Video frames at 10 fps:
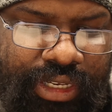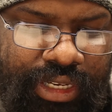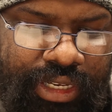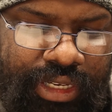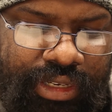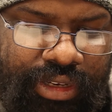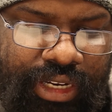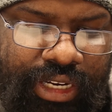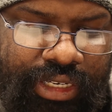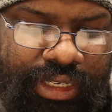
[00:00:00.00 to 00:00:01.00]
and
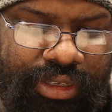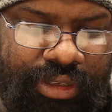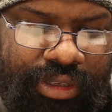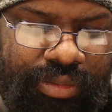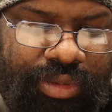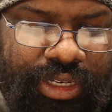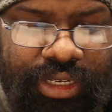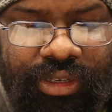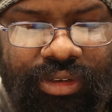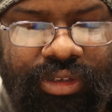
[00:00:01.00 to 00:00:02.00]
light
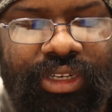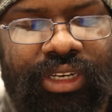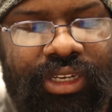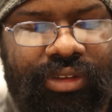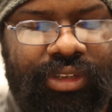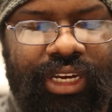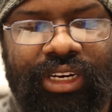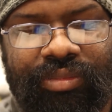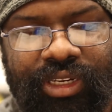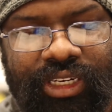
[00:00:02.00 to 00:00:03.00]
emitting
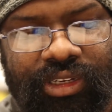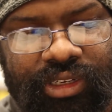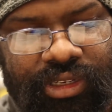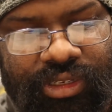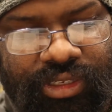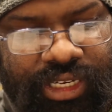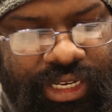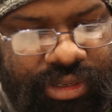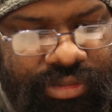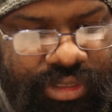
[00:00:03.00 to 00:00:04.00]

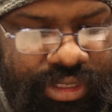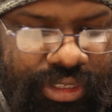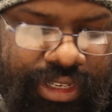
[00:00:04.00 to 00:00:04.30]
diodes."